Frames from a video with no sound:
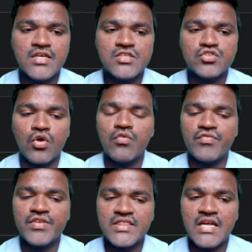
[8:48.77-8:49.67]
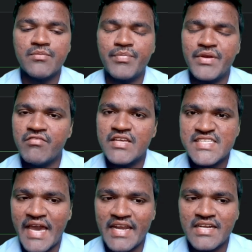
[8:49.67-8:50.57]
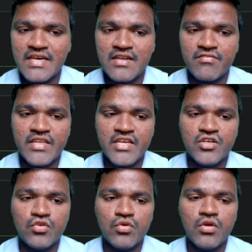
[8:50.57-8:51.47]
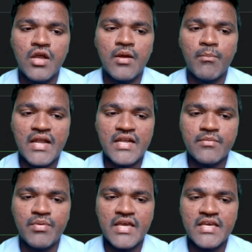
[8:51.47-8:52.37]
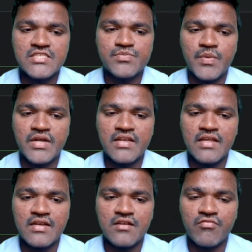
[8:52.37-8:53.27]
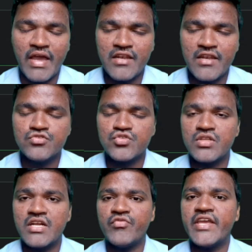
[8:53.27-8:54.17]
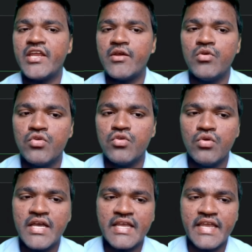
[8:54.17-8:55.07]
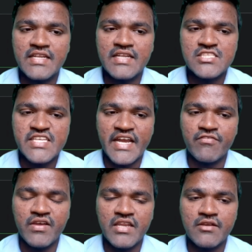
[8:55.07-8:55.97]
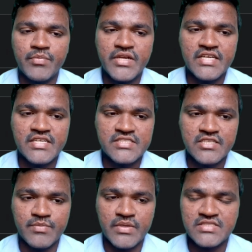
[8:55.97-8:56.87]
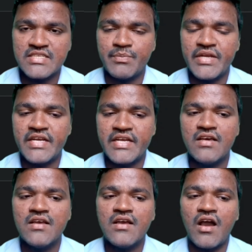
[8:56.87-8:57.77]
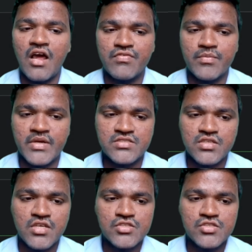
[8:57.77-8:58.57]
So with that previous character, we need to multiply this particular value so that we can able to get this kind of a repeated statements, repeated alphabets.